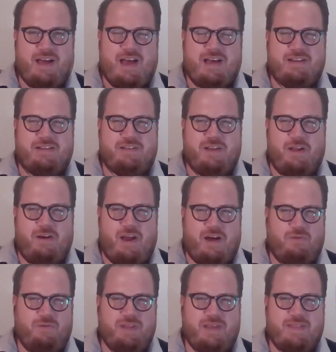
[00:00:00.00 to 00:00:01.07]
And not
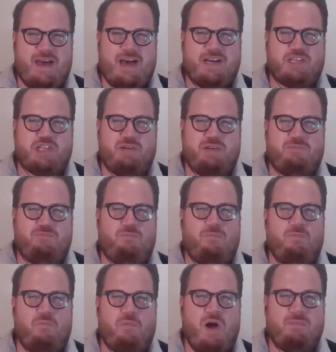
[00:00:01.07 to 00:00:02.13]
only that, she
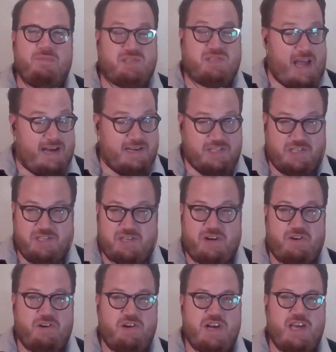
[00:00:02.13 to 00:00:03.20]
promised, as she said
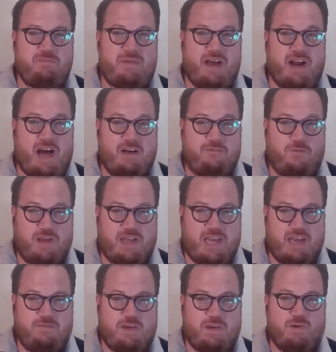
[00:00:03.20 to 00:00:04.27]
on her deathbed, I
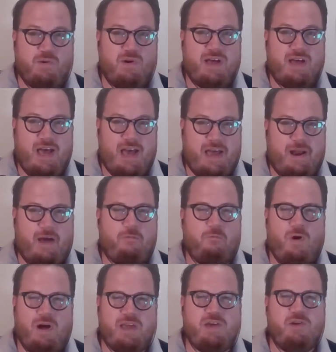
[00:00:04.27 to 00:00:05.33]
forgive you, and I
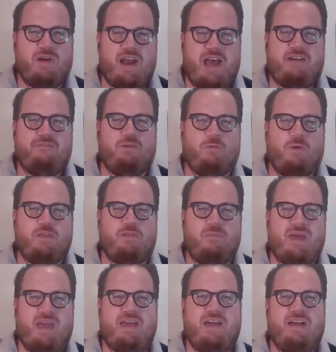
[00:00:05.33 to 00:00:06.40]
want you in heaven with
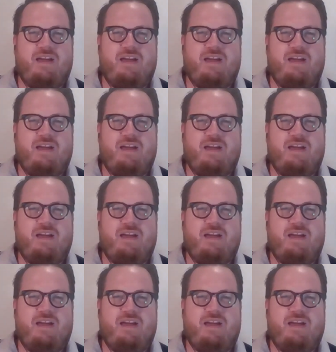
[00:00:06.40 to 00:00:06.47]
me.